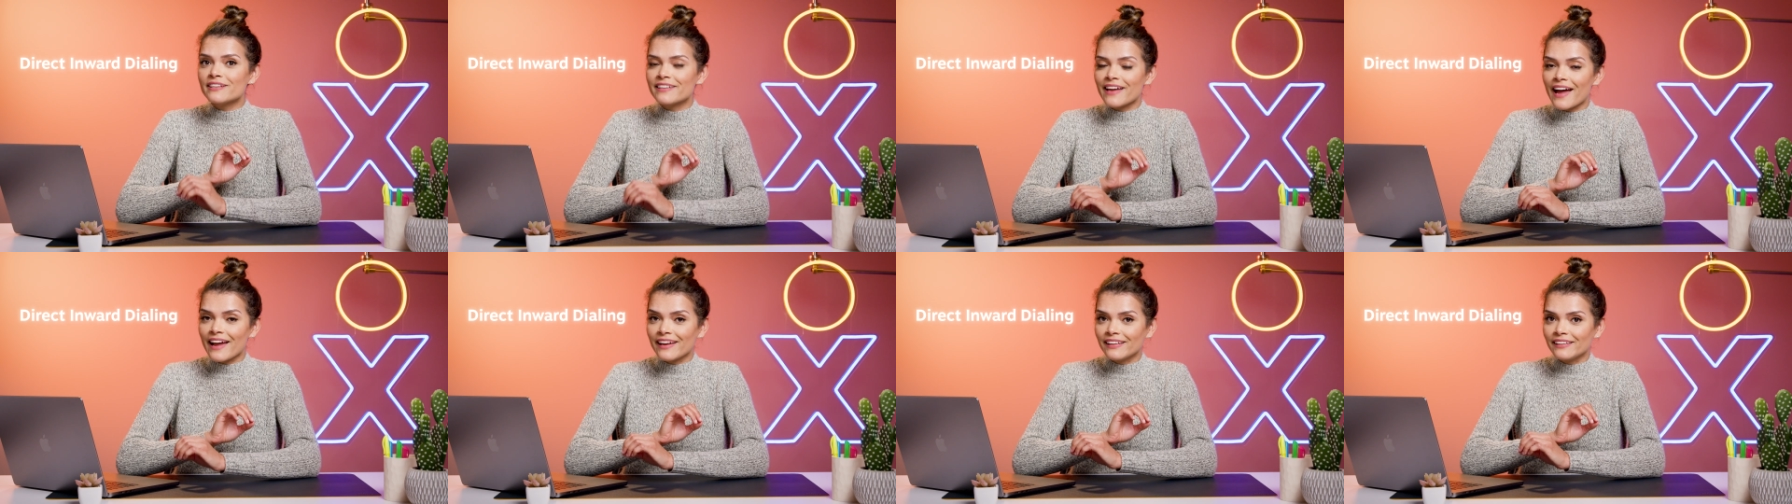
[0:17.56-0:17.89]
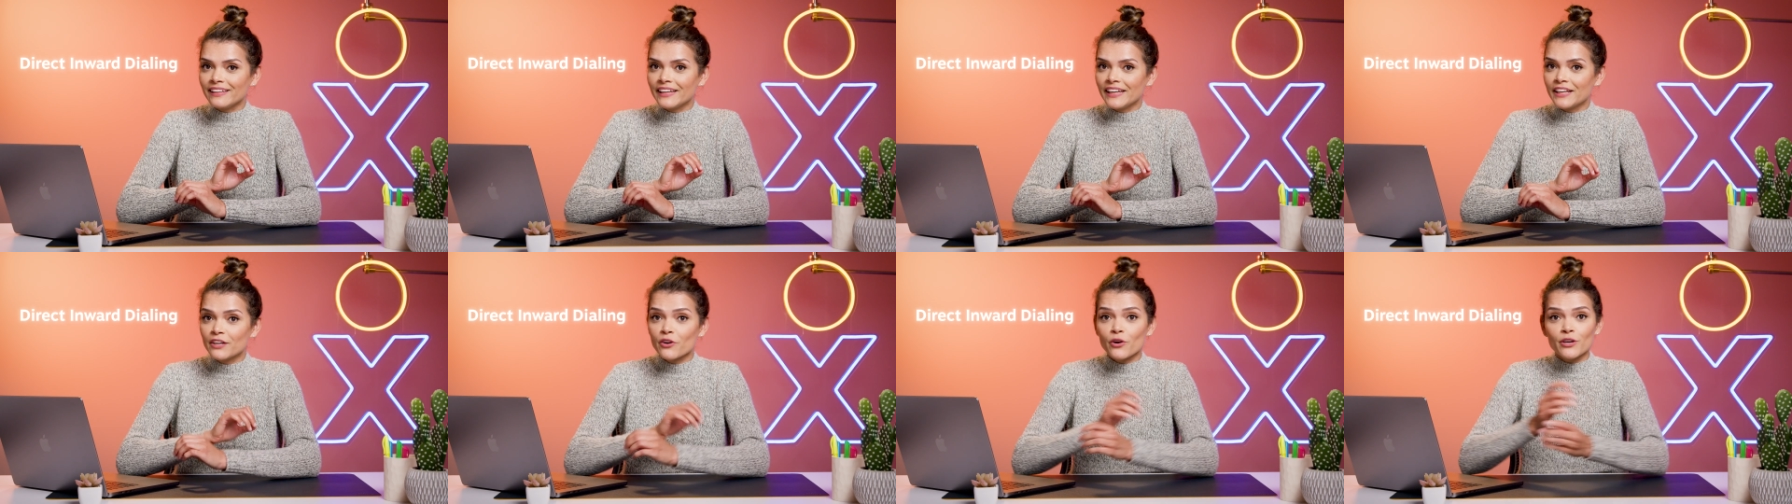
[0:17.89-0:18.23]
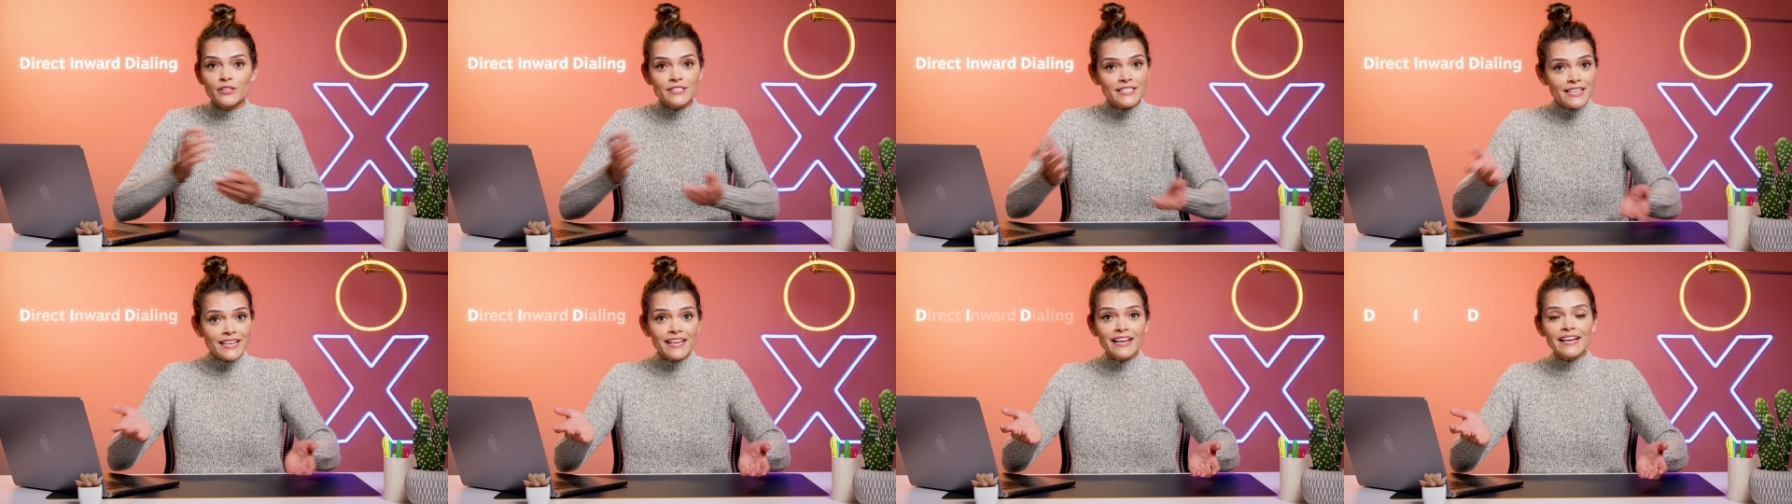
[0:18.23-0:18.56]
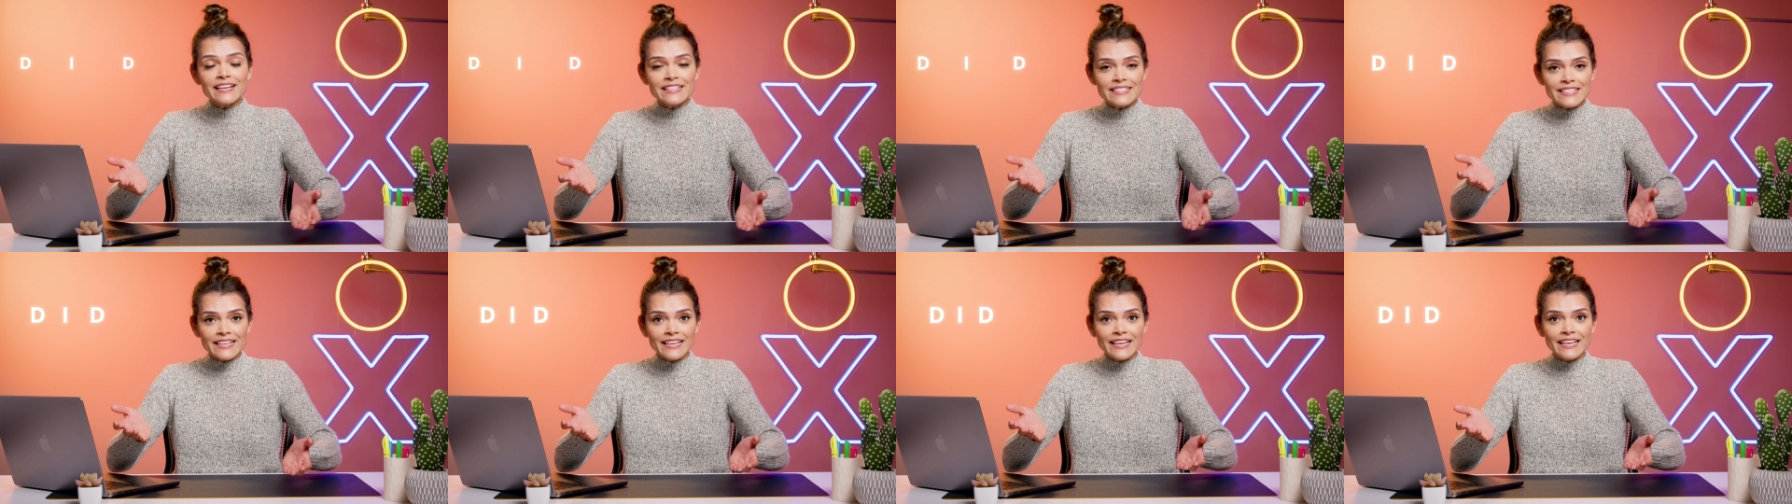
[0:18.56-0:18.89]
dialing, or
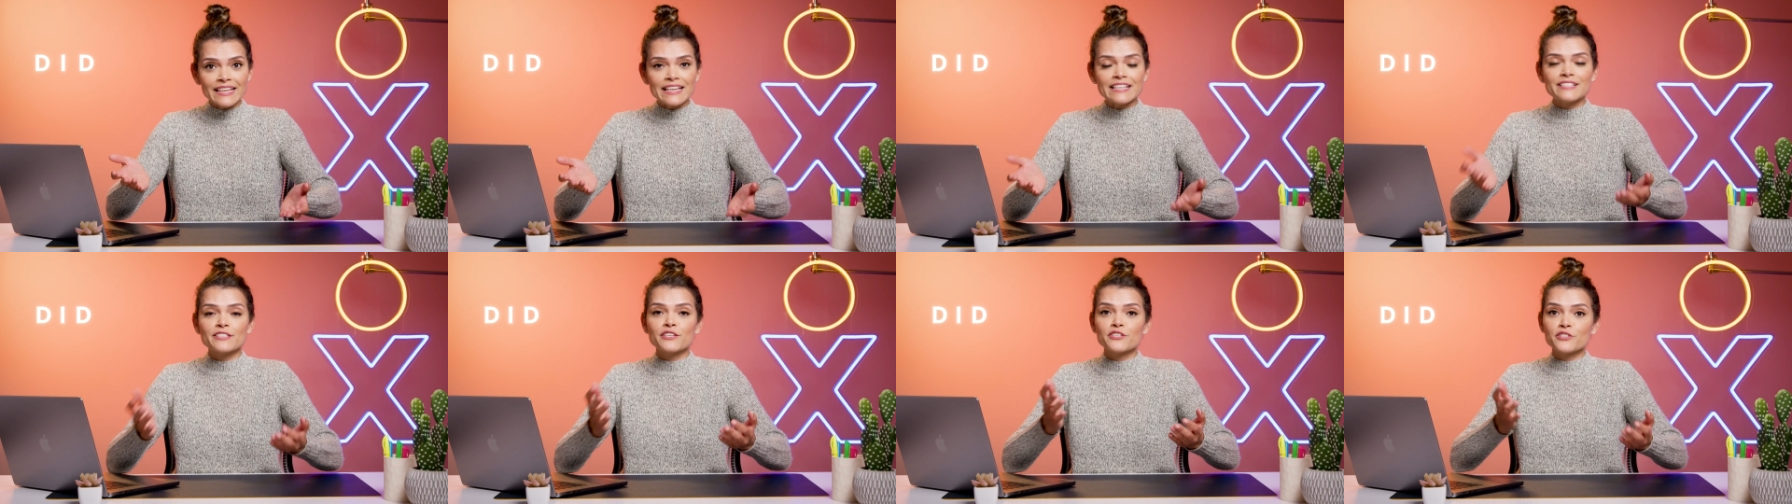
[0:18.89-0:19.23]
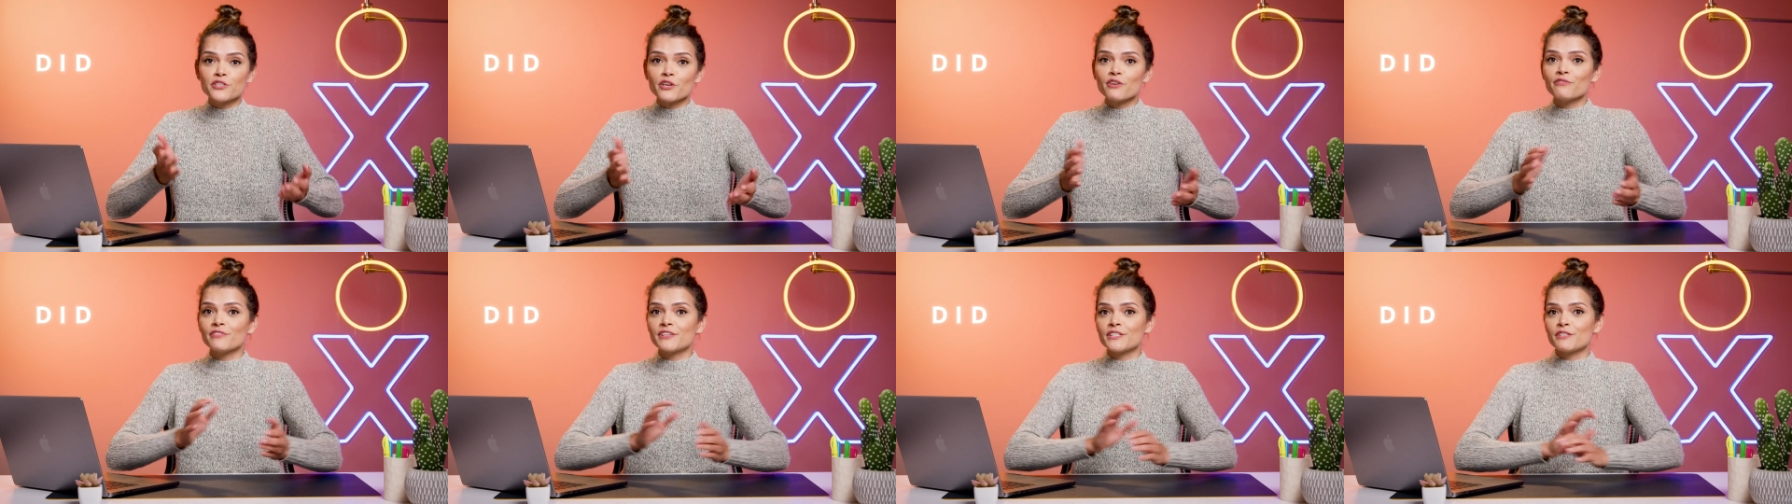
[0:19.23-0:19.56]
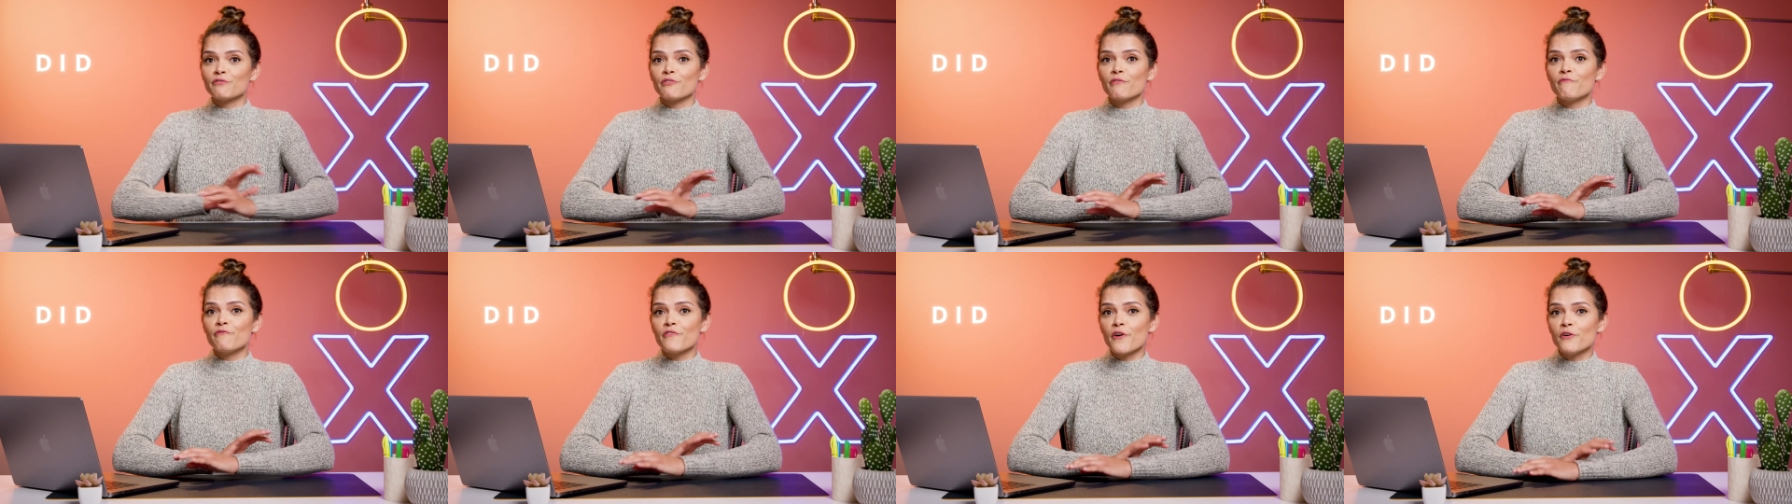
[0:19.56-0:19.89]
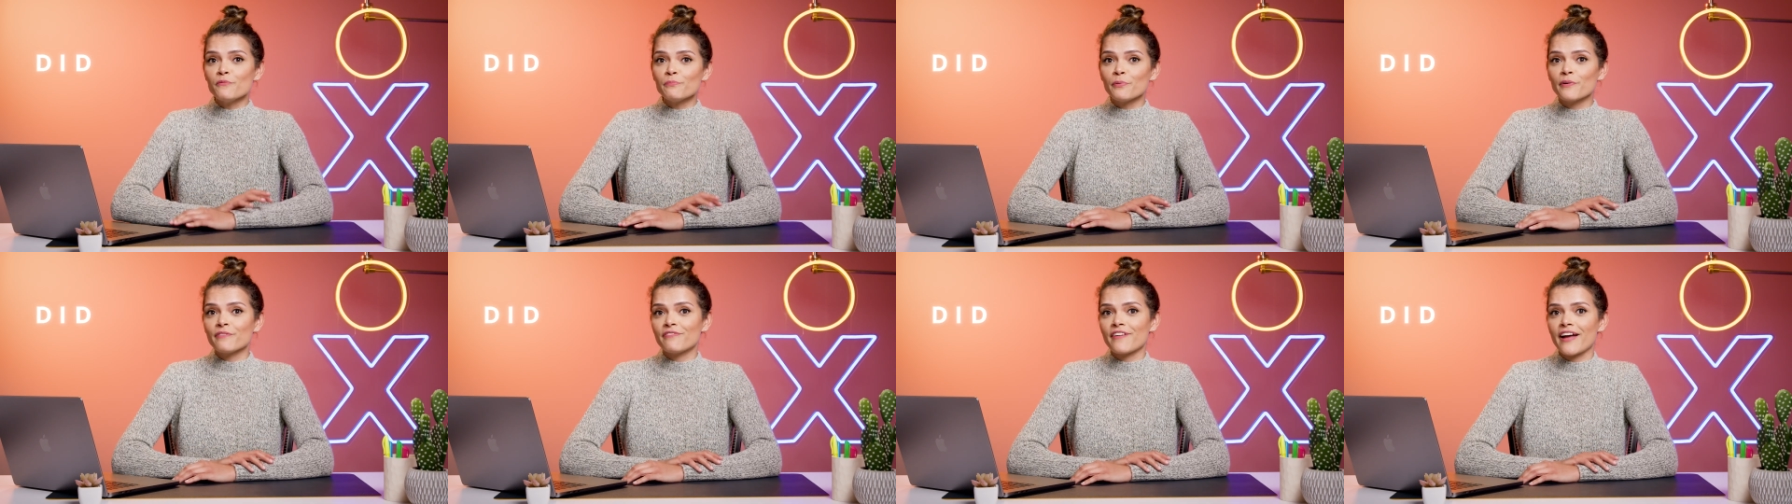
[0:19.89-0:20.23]
DID, is a service from
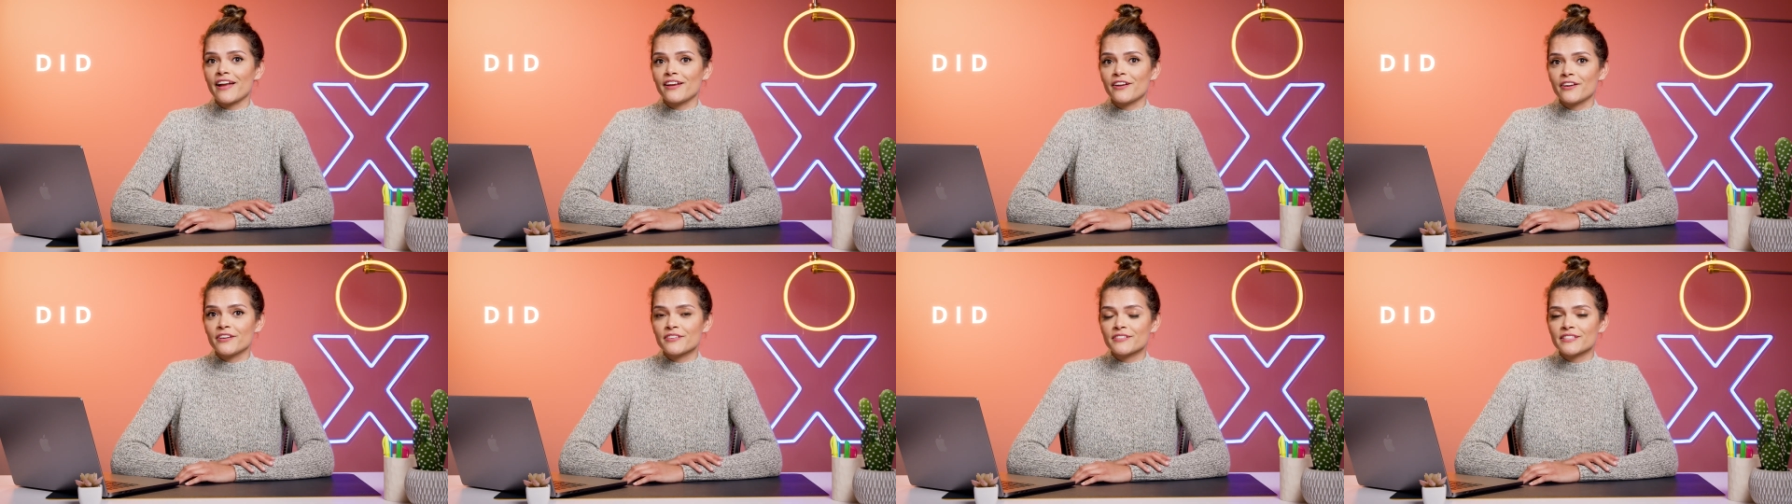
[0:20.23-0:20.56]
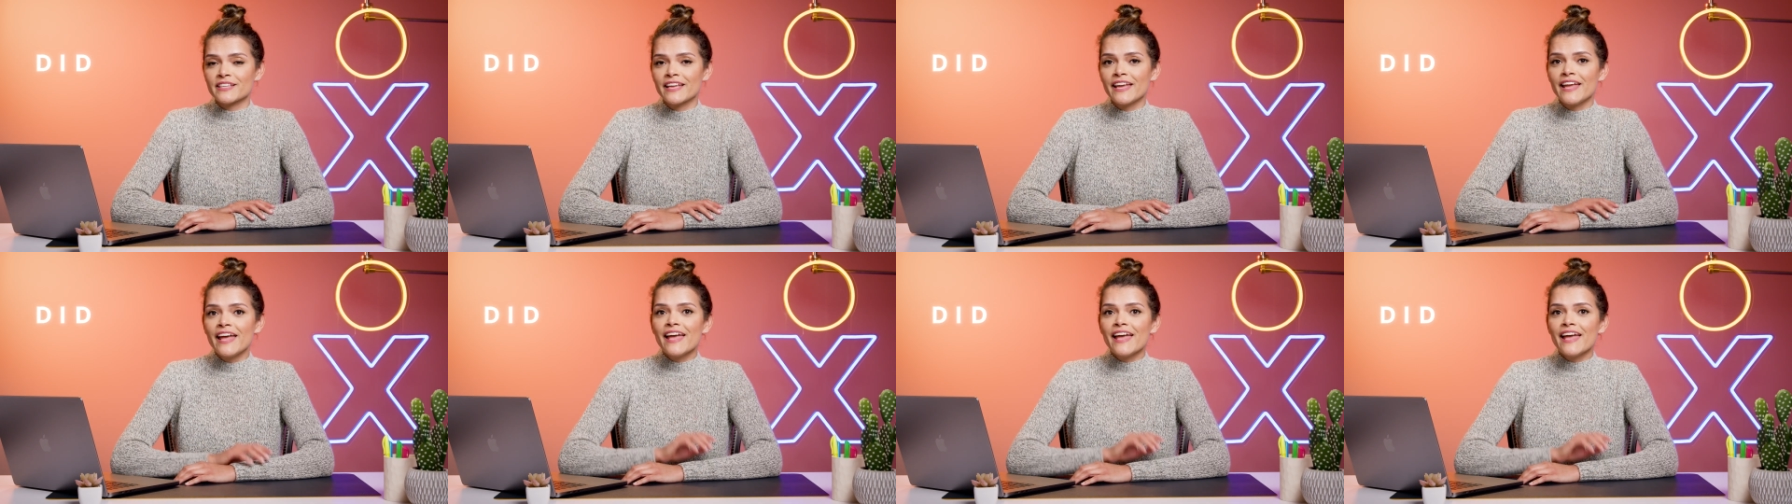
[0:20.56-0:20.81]
phone providers.